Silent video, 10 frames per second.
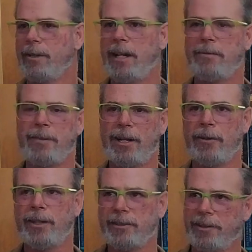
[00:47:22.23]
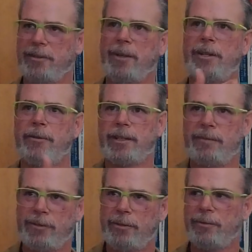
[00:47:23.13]
right, but minority is also minority
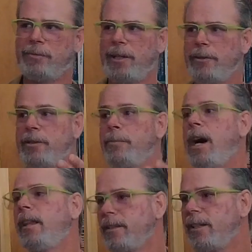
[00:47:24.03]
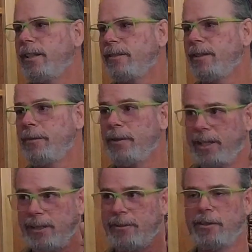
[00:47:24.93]
views, minority politics. They were
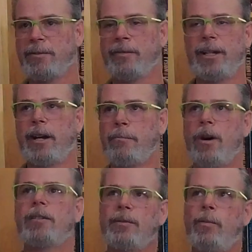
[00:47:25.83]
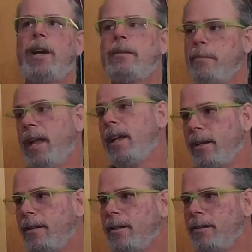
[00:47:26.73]
thinking in terms of like amongst white
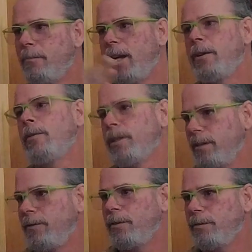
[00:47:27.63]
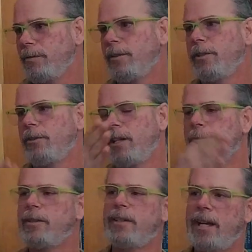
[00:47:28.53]
men, minority views, and trying to
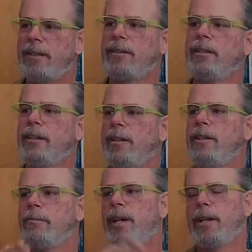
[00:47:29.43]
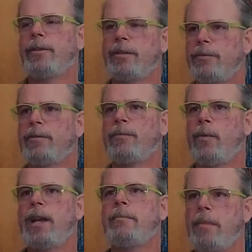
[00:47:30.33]
protect the minority view of
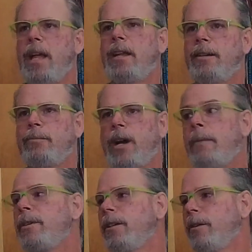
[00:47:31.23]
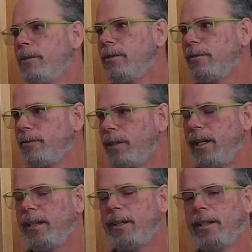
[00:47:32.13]
white men, property owners,
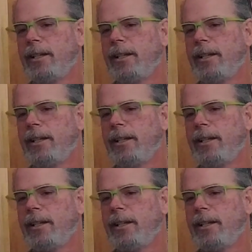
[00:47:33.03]
right?